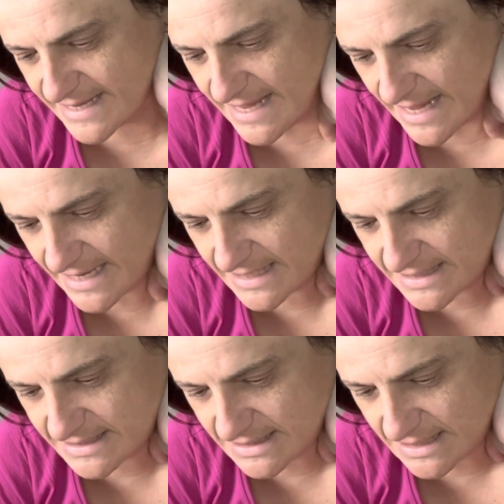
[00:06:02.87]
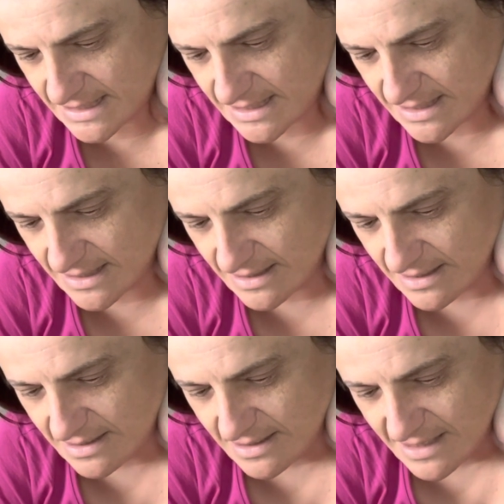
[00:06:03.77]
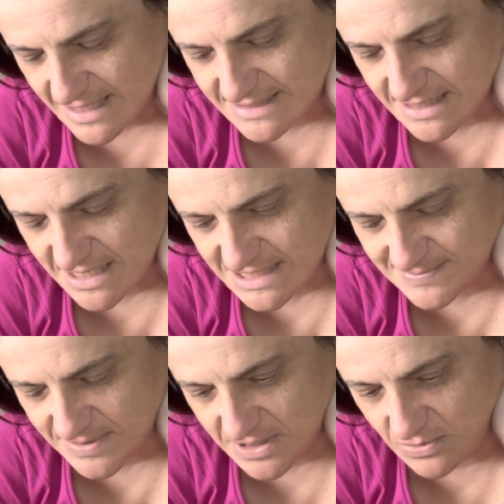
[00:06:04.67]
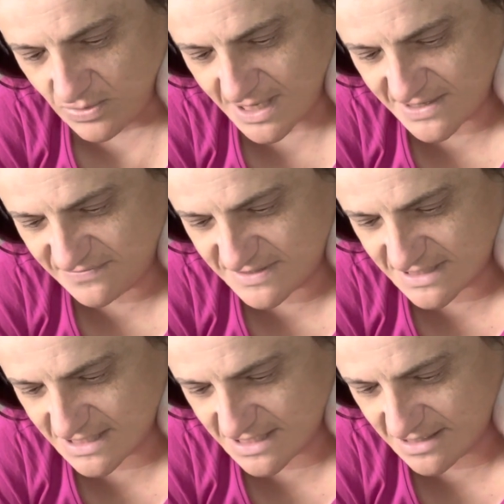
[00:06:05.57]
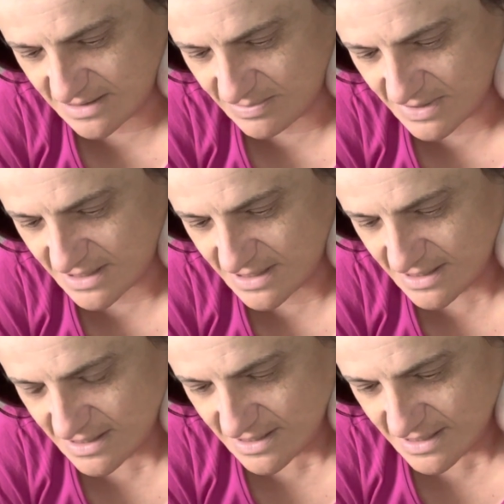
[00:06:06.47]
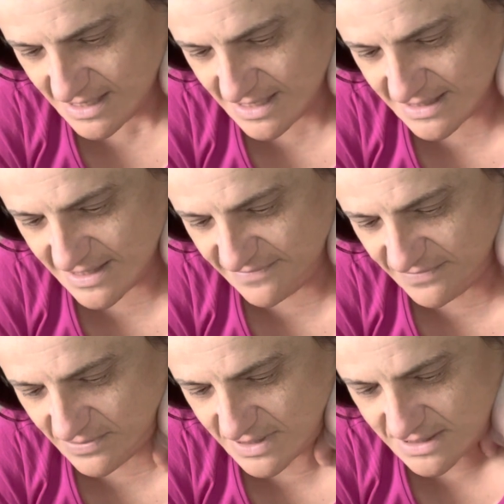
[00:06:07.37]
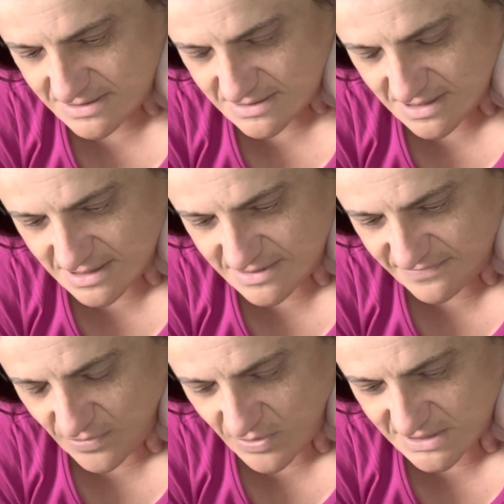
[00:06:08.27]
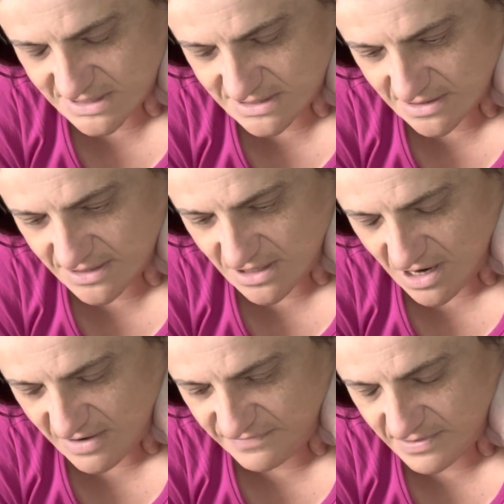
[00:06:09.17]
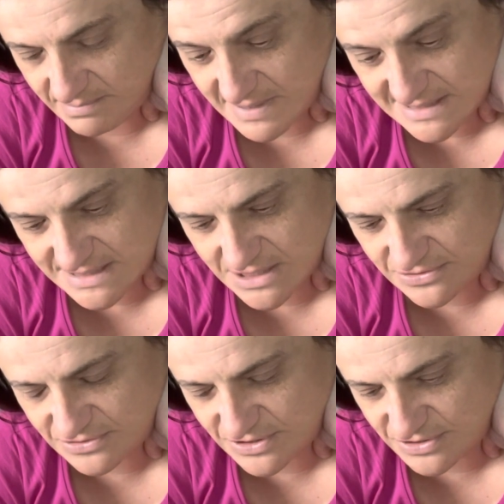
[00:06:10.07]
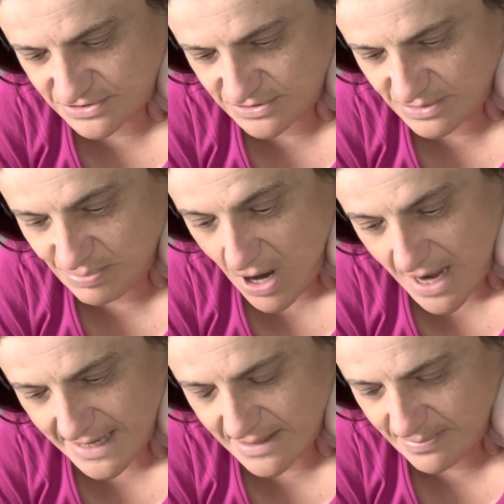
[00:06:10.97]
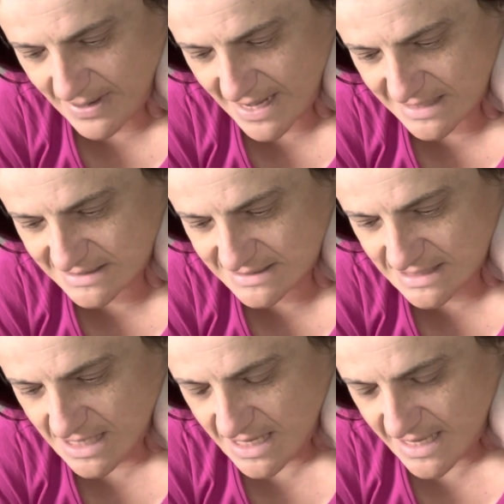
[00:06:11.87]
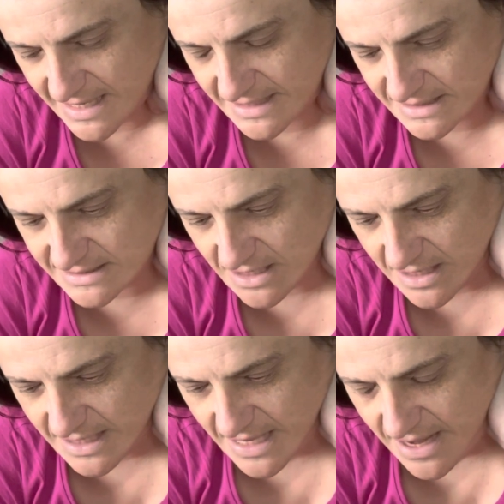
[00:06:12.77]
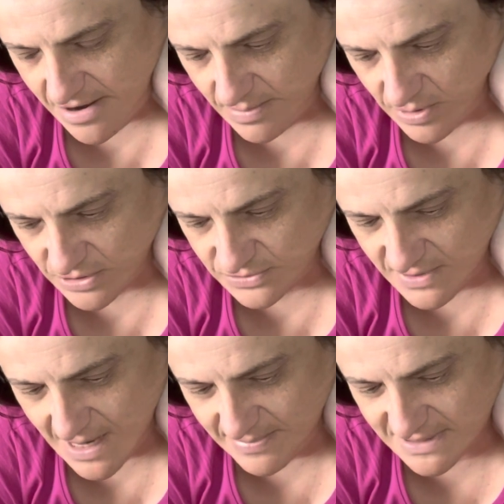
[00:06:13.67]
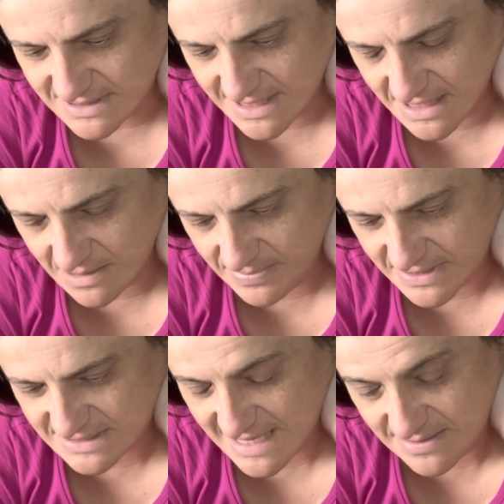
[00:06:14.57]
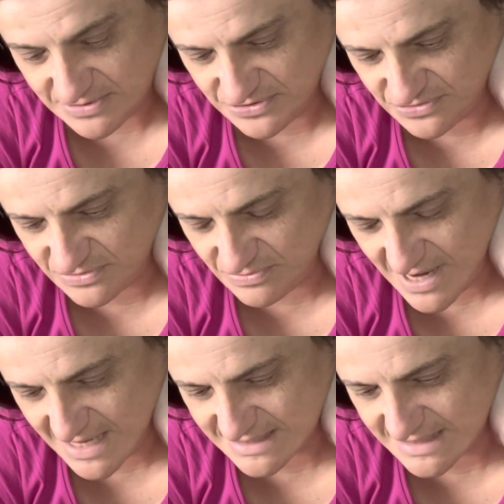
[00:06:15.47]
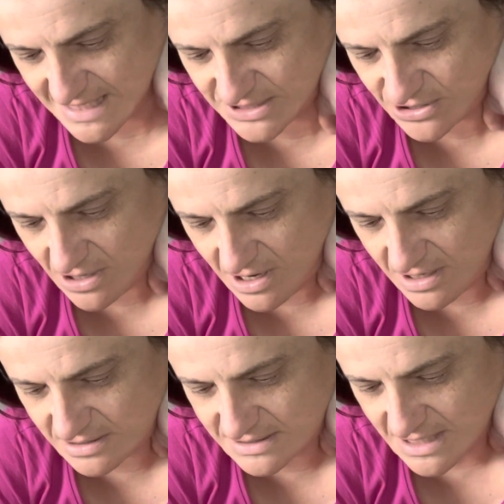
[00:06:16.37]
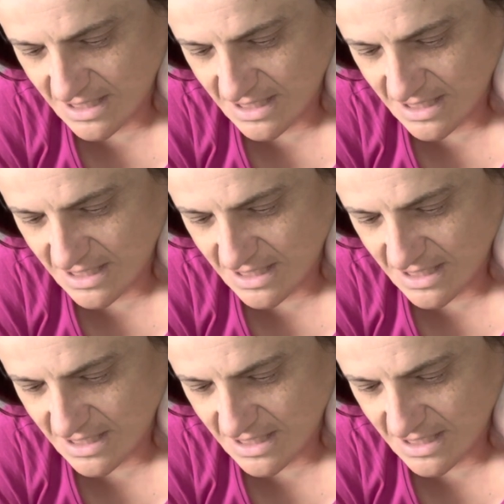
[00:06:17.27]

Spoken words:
Canada. It's a husband and wife team. And they focus, the focus is on the often misunderstood pocket pets and exotic animals, rabbits, guinea pigs, hamsters, rats, hedgehogs.